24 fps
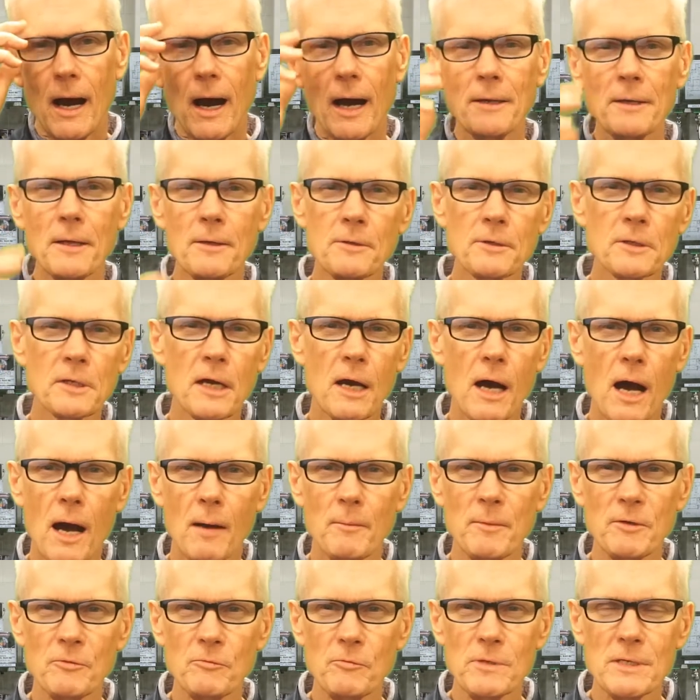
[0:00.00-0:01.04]
Another
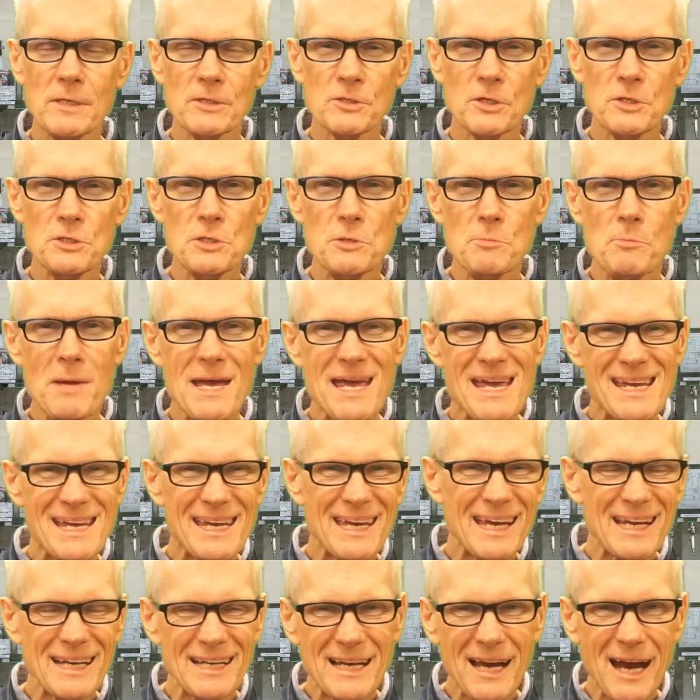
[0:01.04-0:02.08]
common reason you may
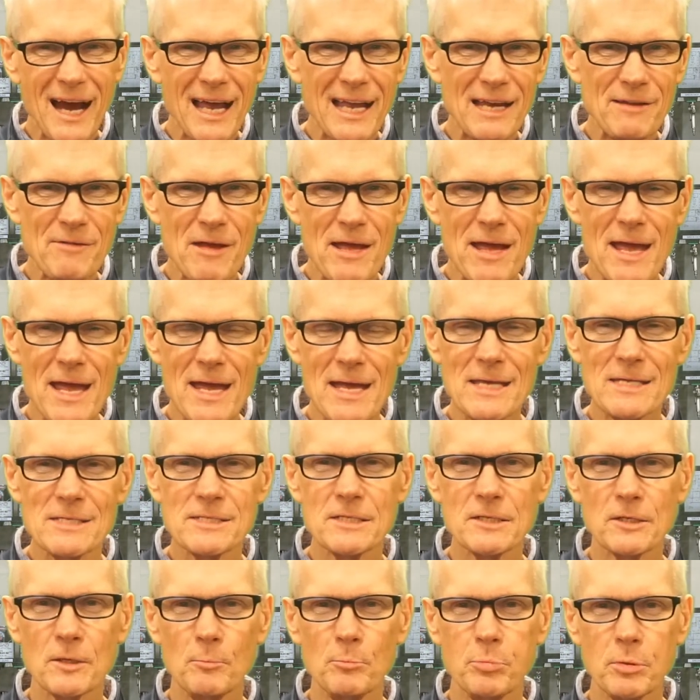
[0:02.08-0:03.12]
get kind of a
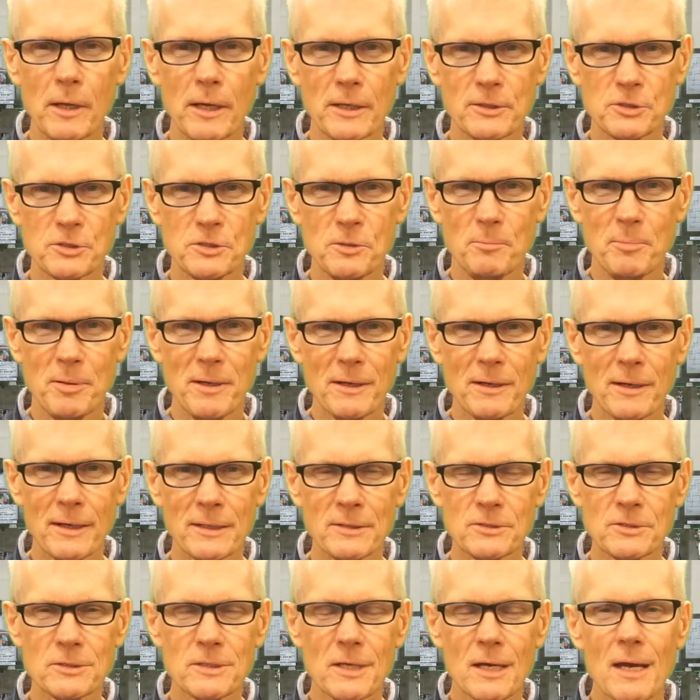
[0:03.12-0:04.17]
hazy or blushed
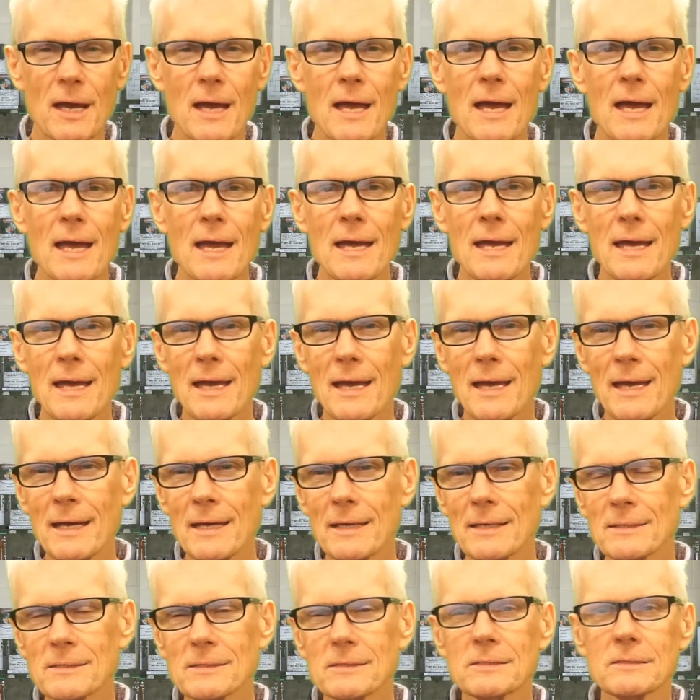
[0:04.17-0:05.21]
appearance
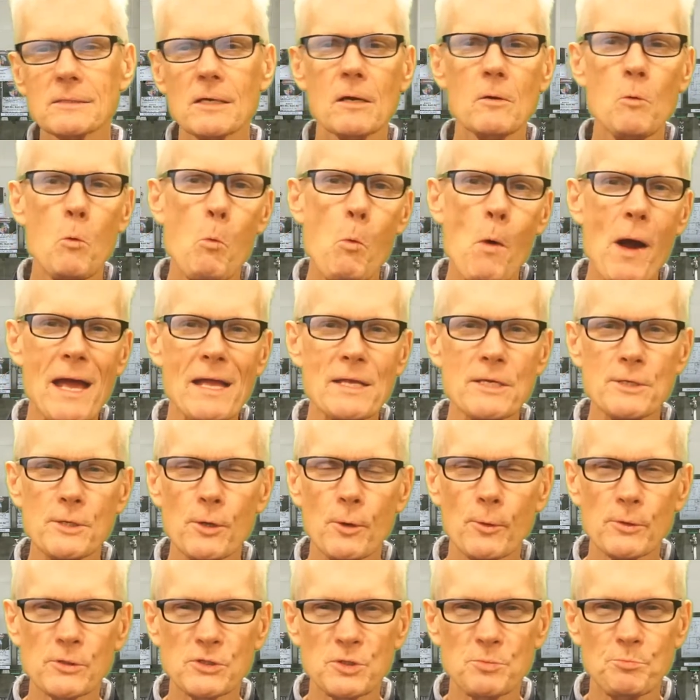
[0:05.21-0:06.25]
is when
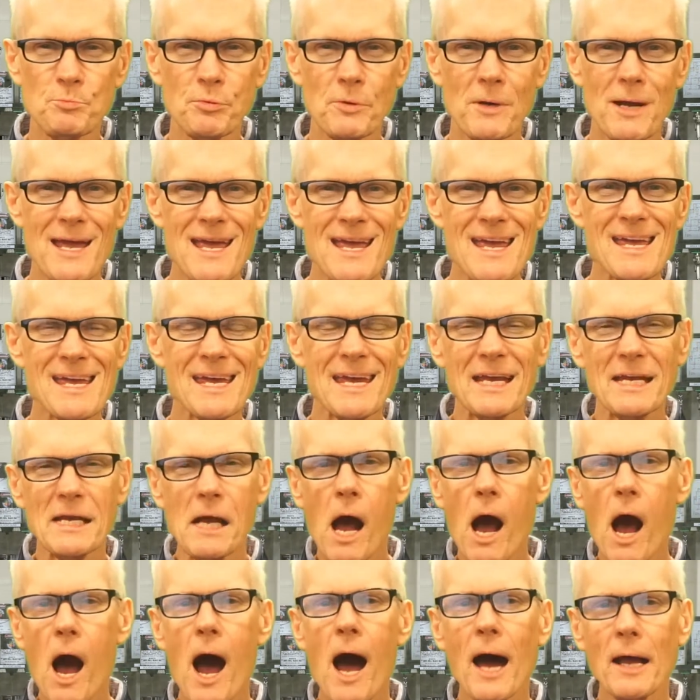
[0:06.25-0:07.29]
you're spraying in
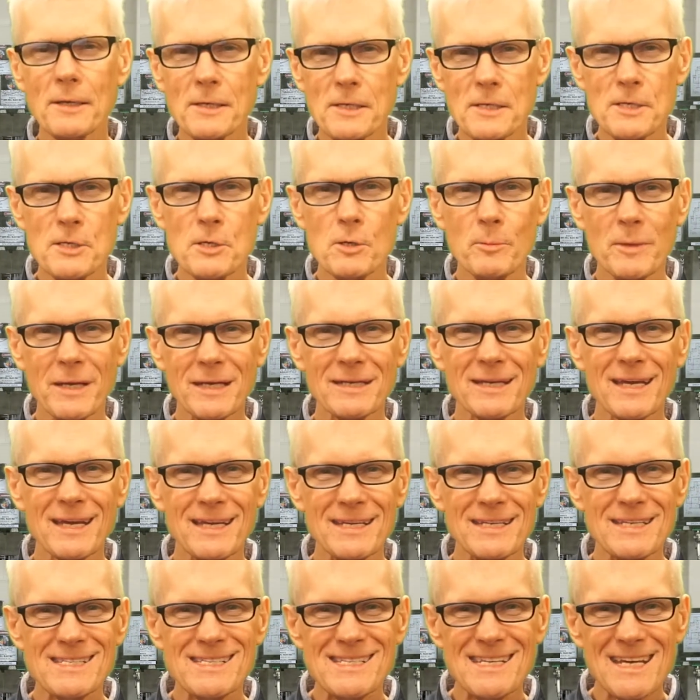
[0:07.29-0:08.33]
hot, humid
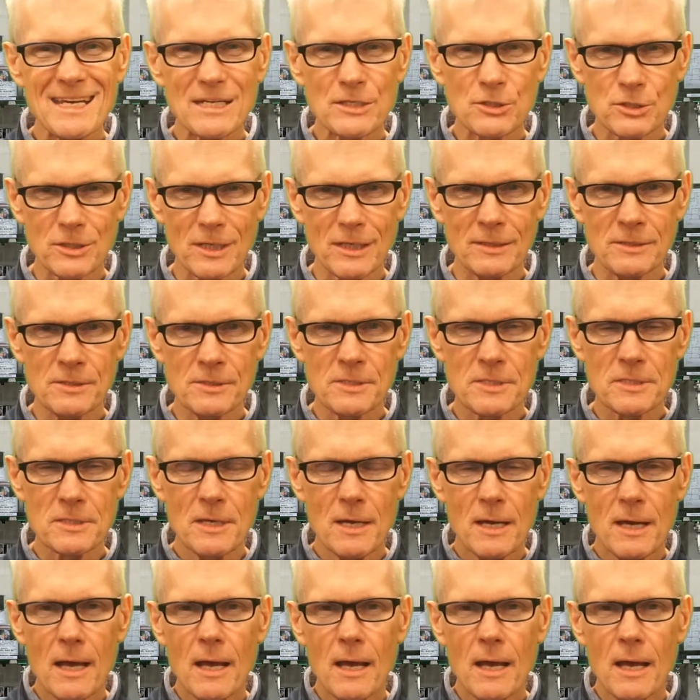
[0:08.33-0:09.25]
conditions.